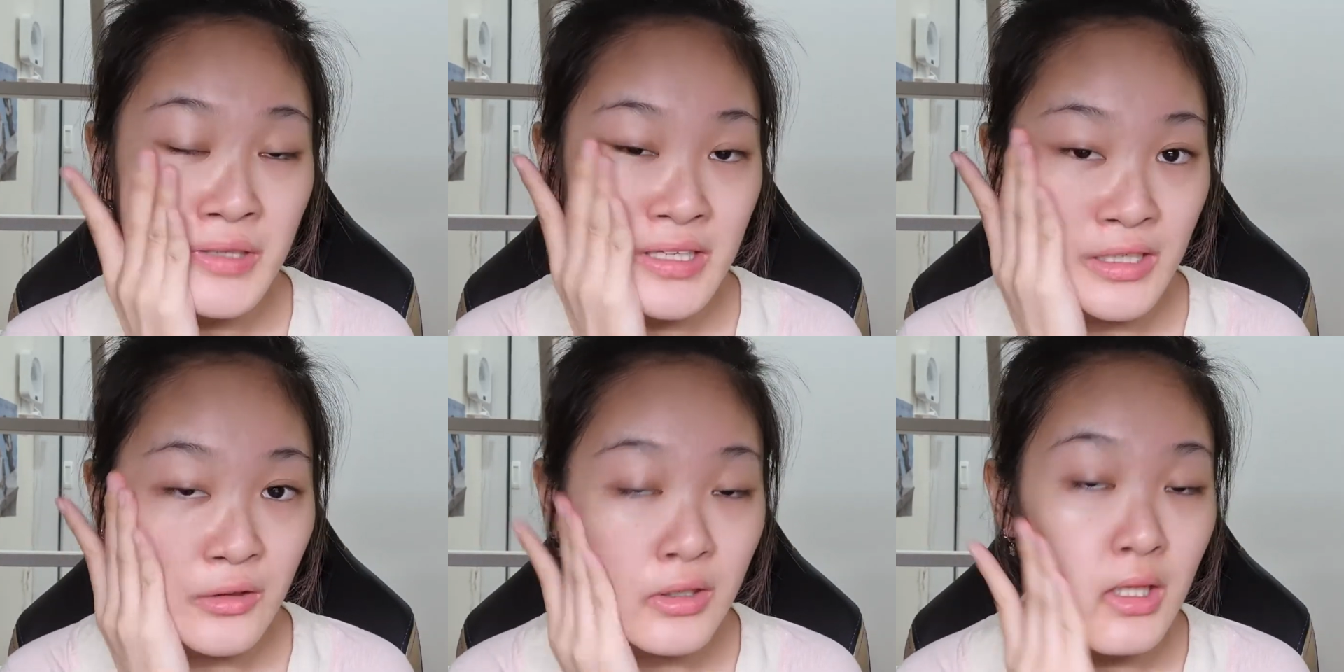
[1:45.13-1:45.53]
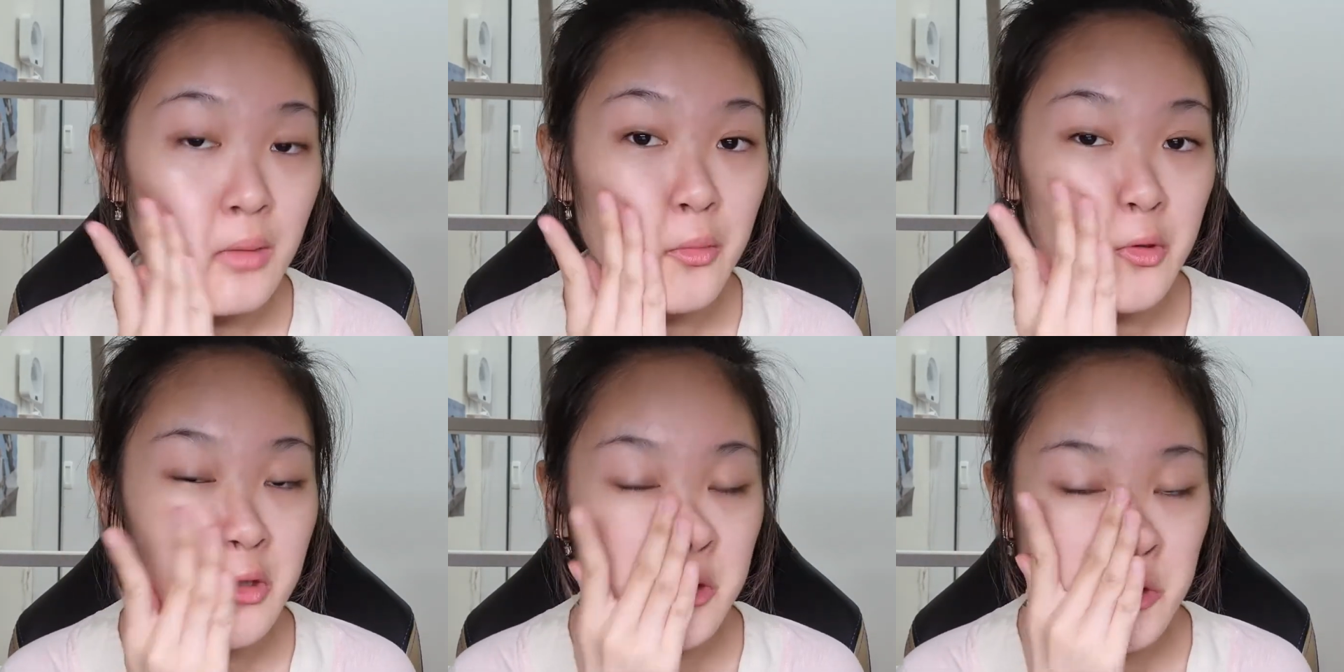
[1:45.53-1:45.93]
and I'll get
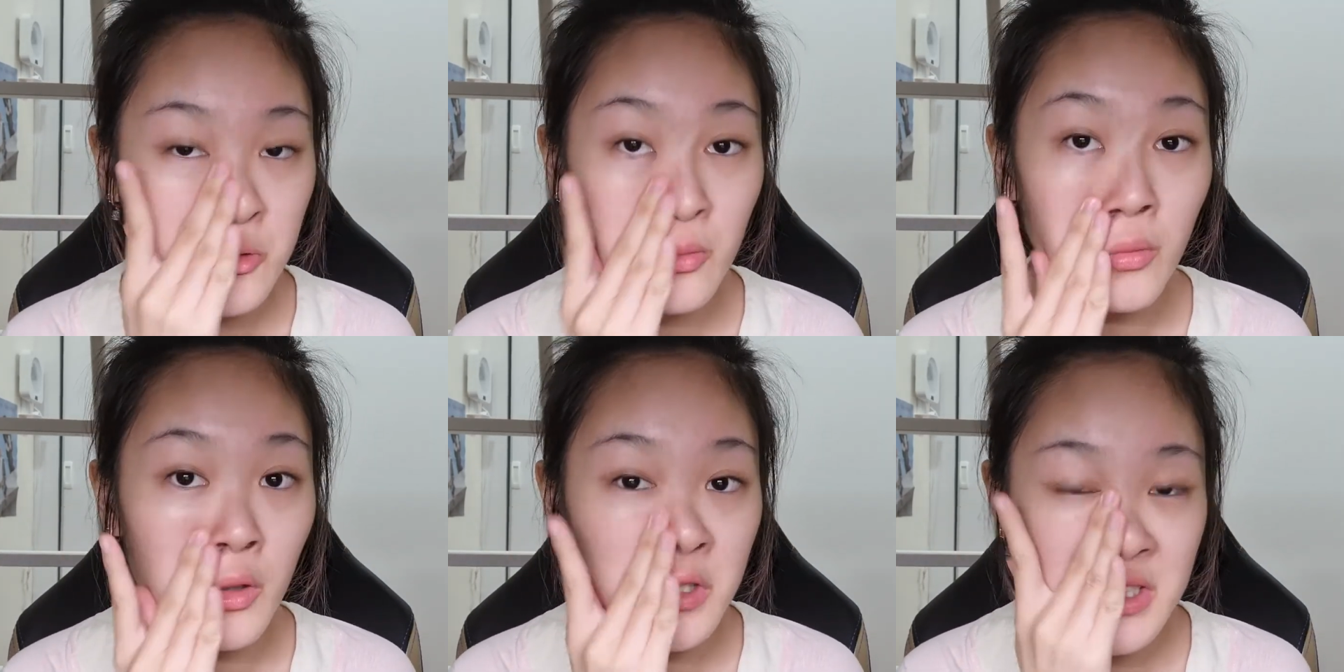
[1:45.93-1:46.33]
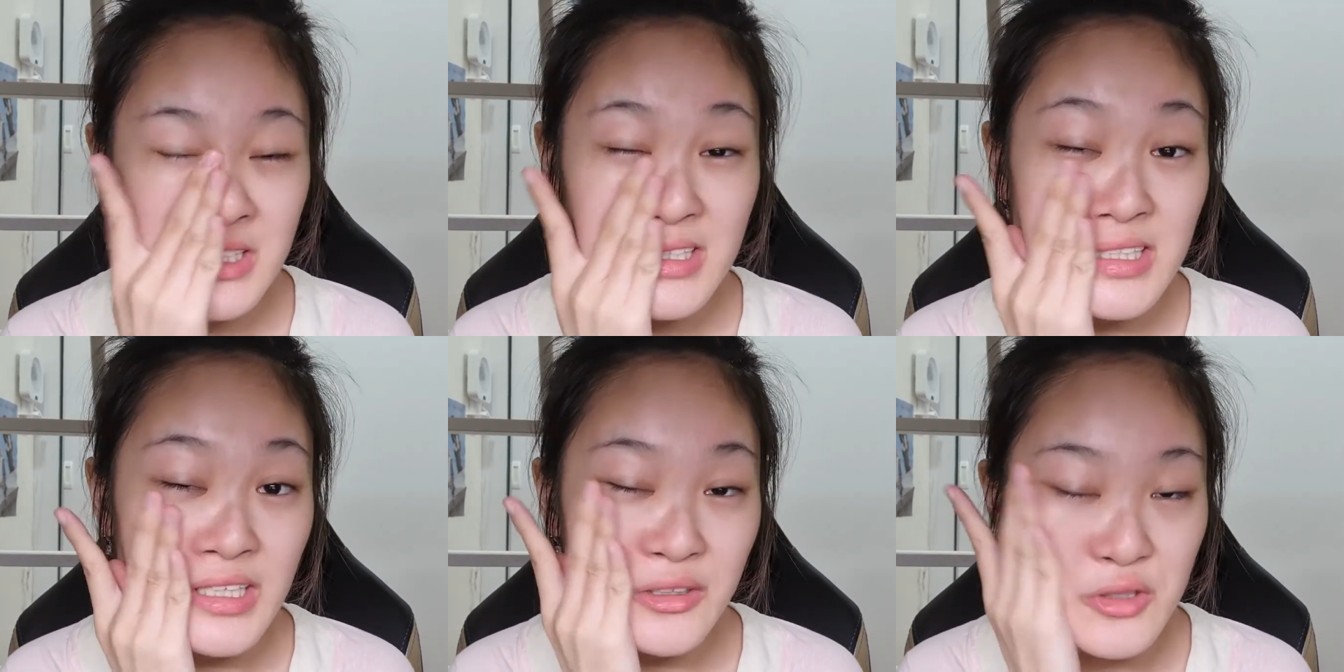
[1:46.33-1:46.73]
into more
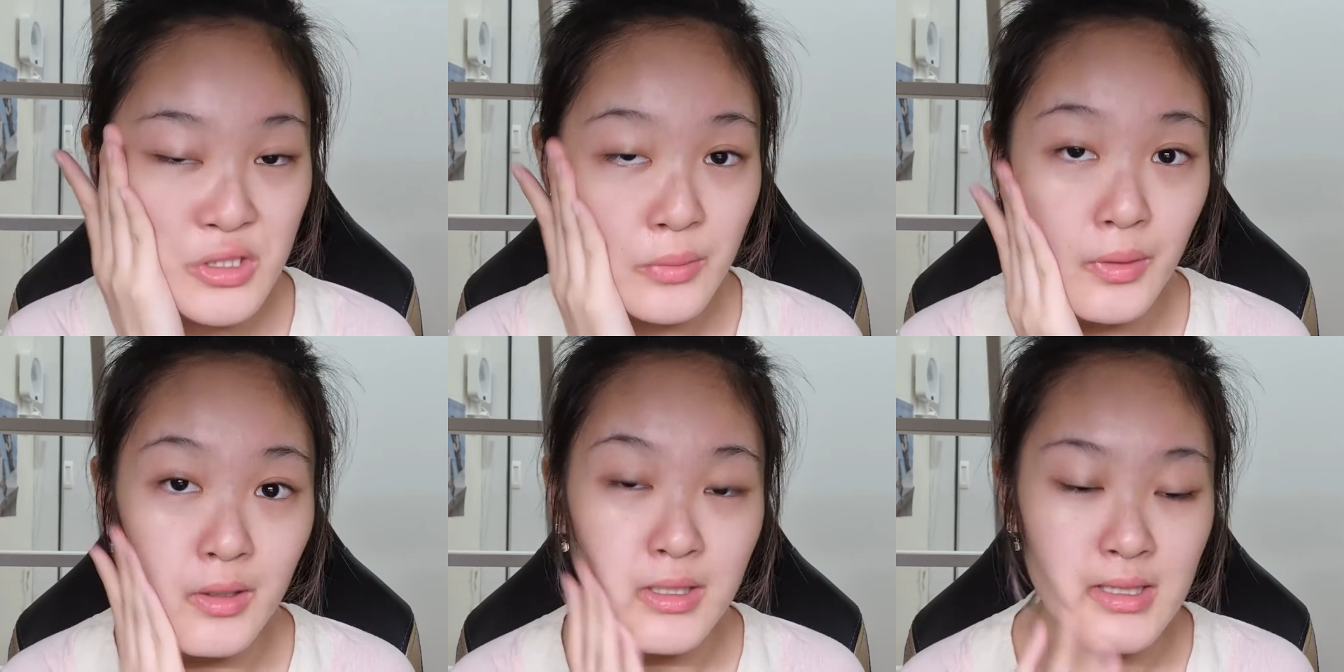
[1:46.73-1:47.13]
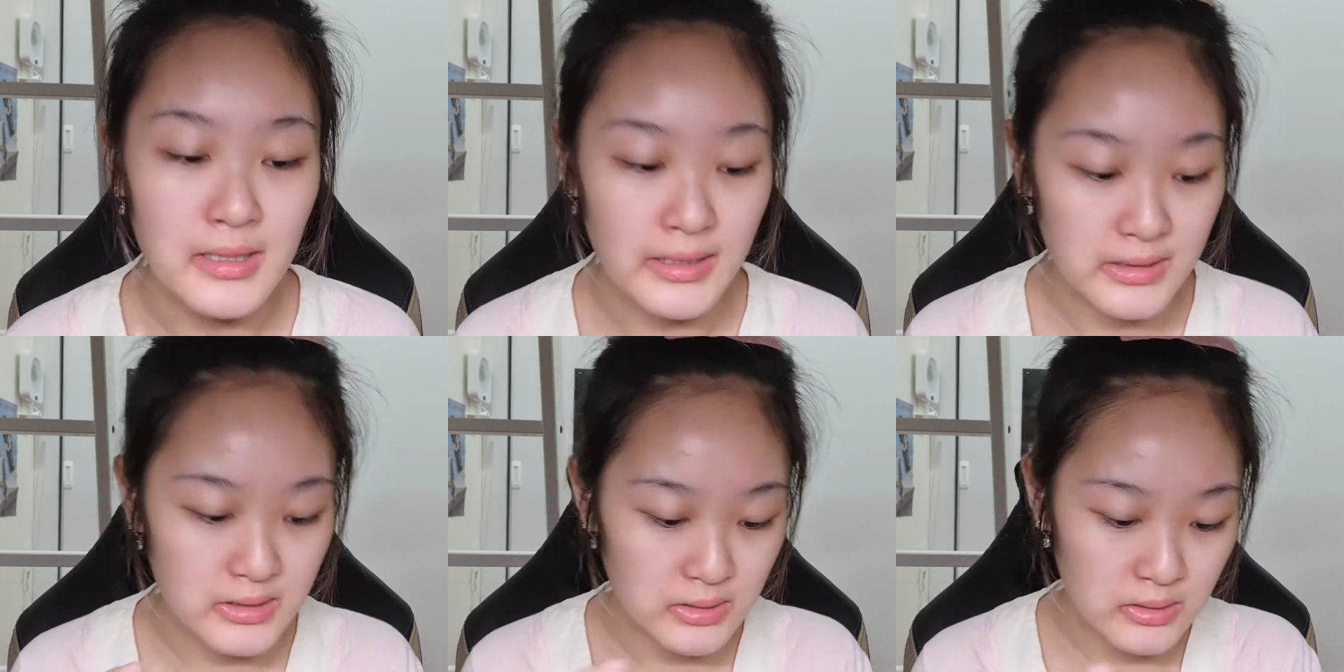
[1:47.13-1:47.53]
details about it
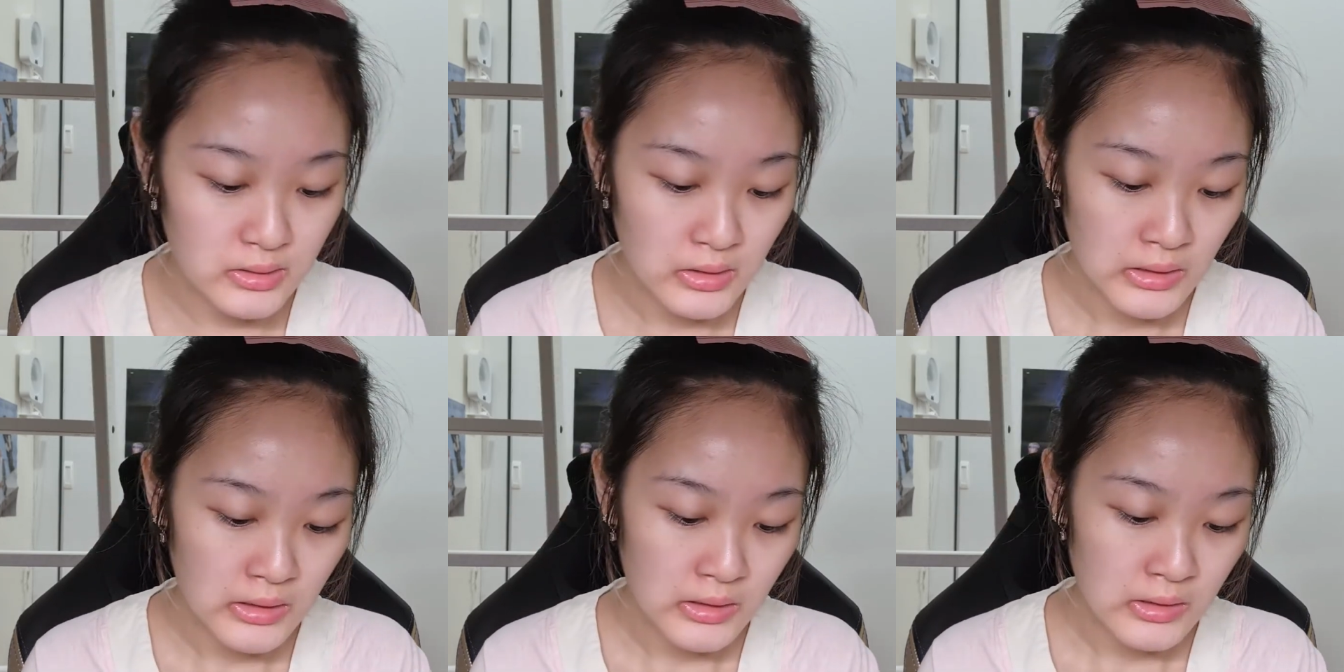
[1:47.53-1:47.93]
later.